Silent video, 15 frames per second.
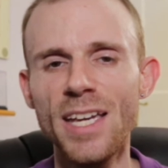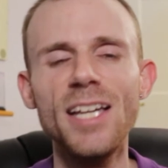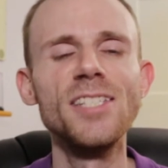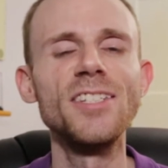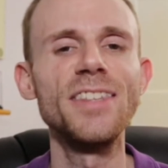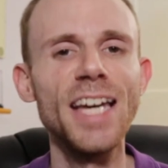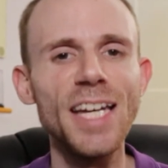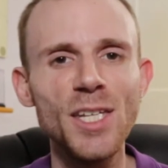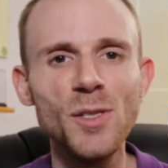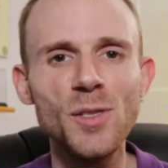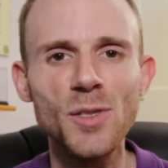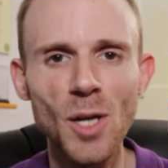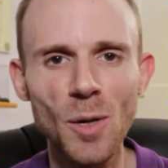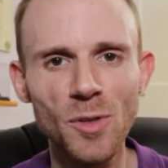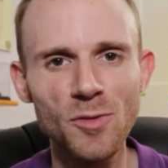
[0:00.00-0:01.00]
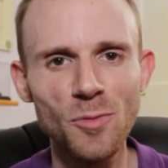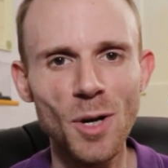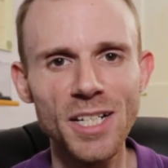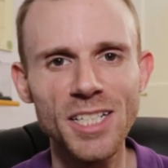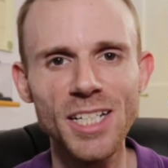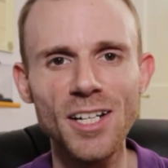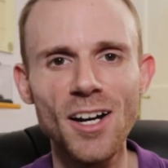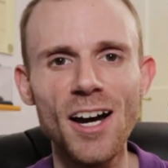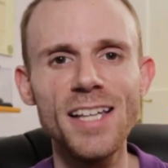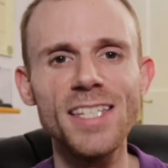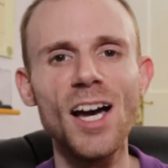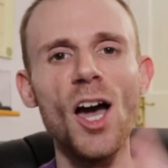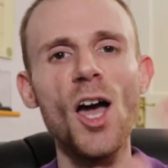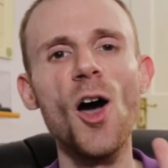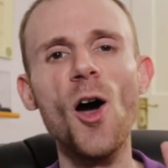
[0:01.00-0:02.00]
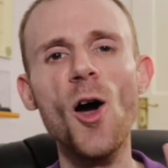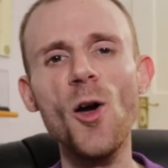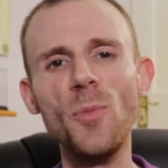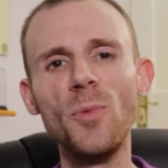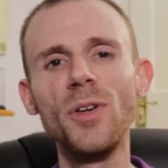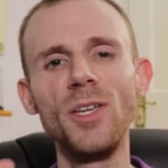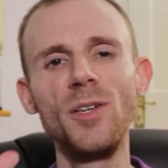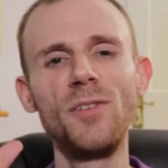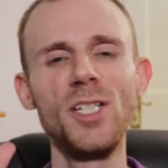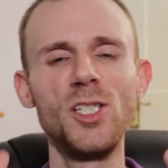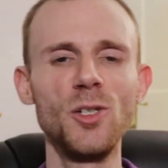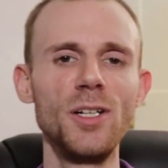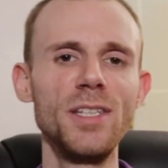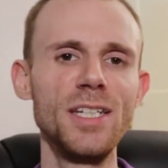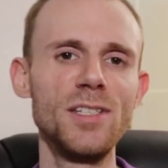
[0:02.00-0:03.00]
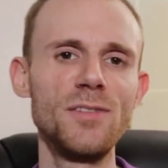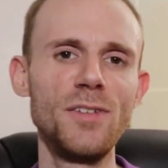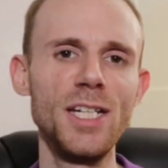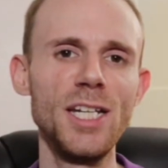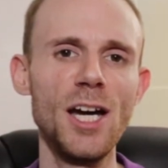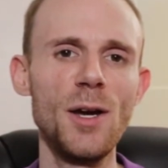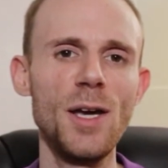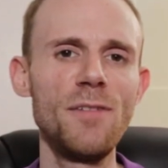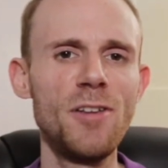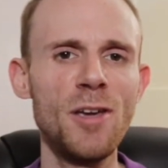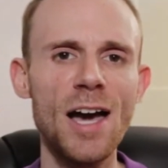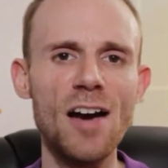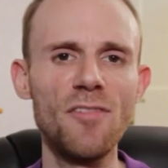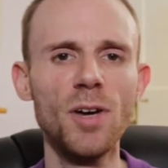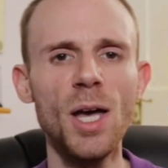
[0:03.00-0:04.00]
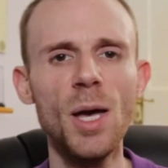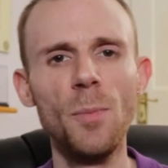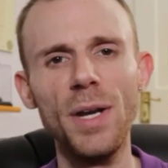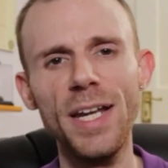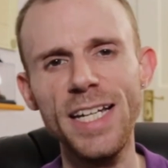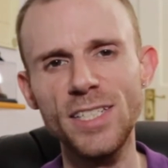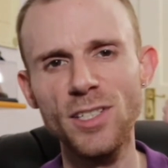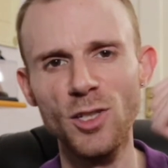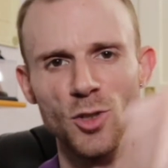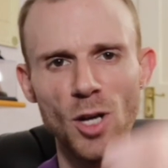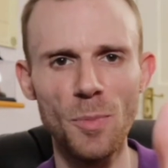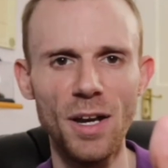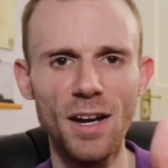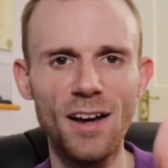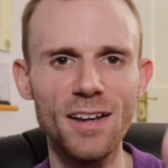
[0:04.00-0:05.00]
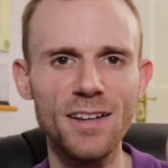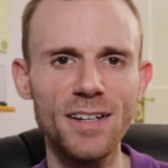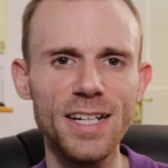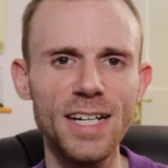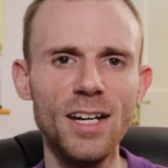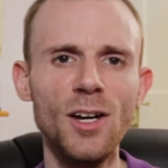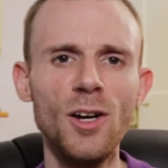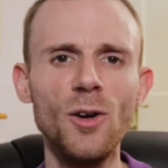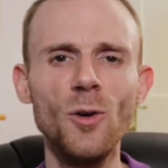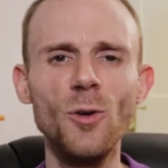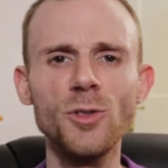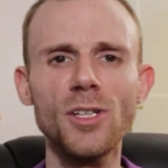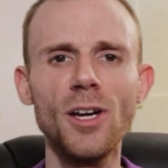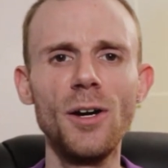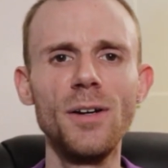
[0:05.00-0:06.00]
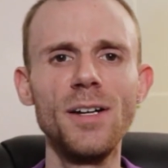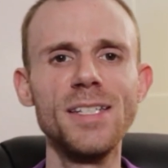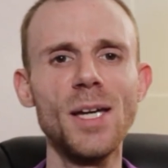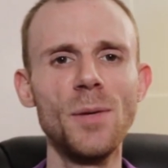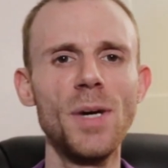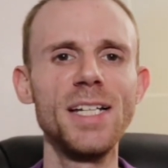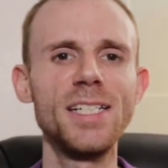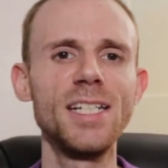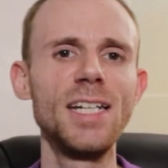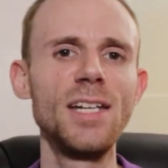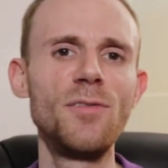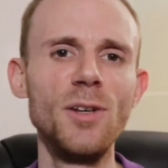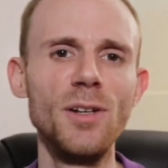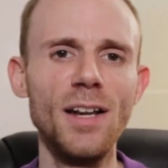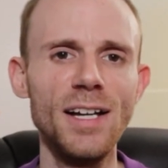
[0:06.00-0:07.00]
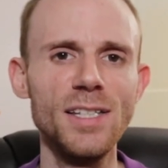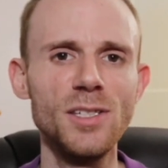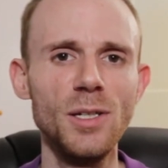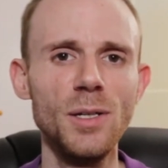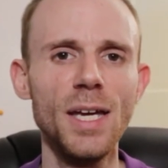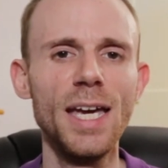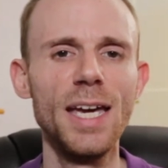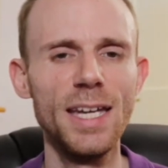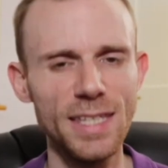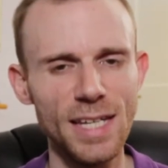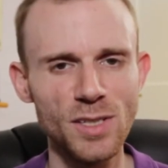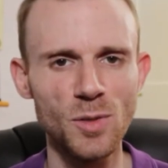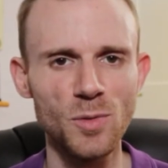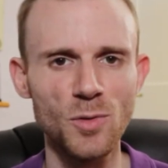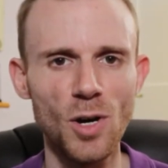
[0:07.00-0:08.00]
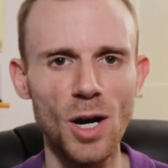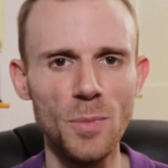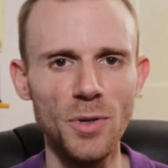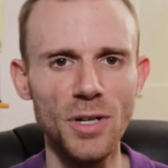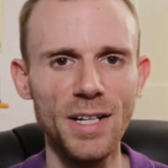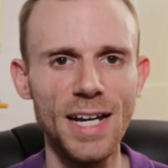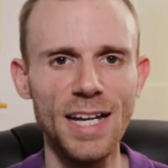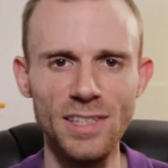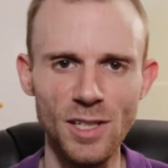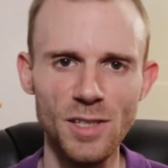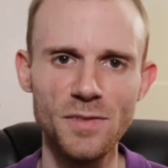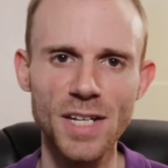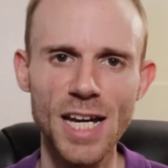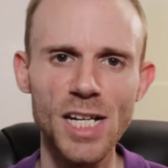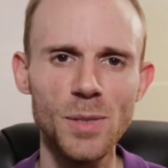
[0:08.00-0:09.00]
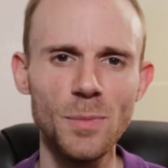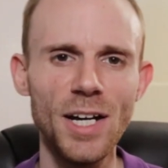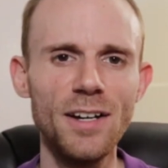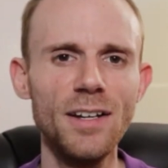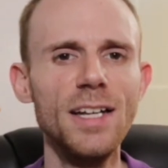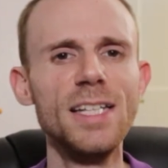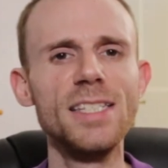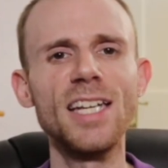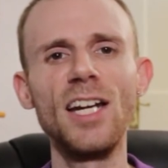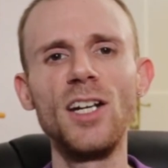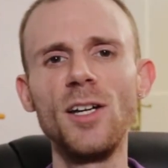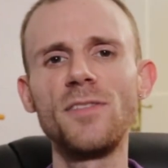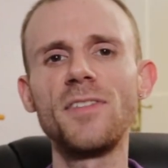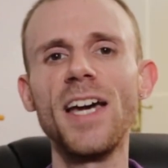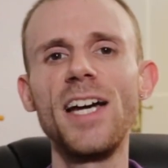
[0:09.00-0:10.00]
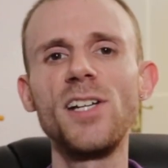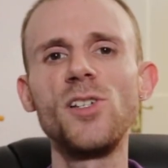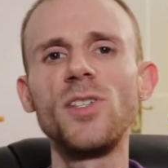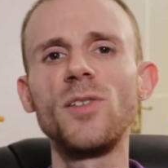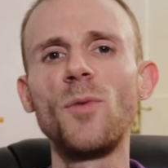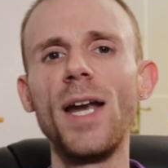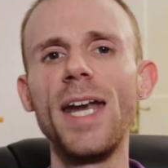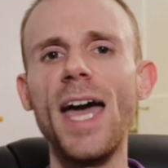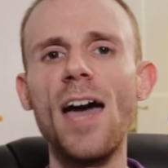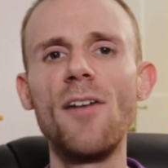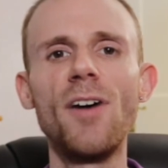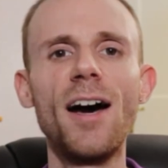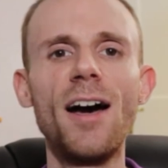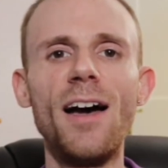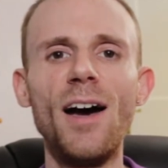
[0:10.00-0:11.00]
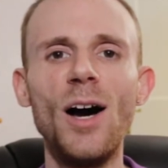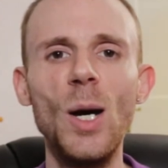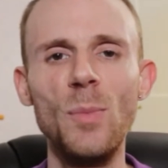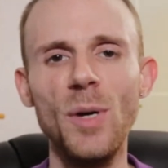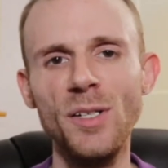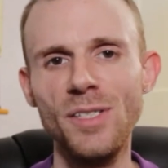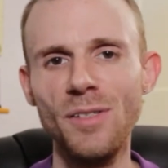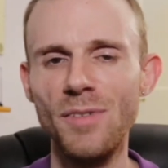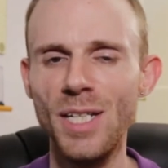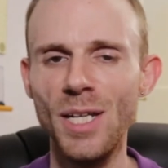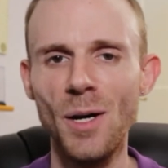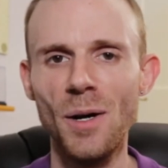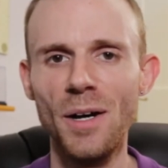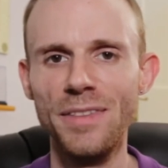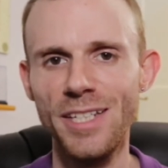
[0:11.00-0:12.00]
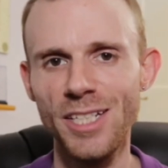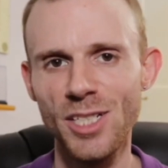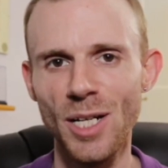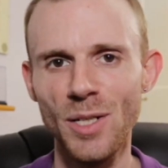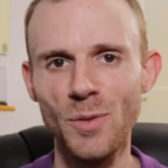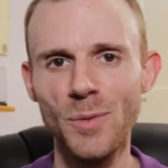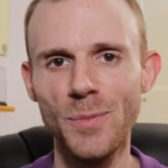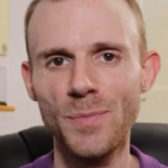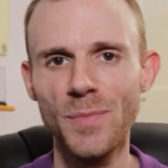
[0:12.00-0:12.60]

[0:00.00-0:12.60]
So thank you so much for watching, guys. I hope you've enjoyed this video. If you have, please drop a like on it. Also, as I mentioned, if you'd like to hit that subscribe button and notification bell to get notifications whenever I post a video on this channel.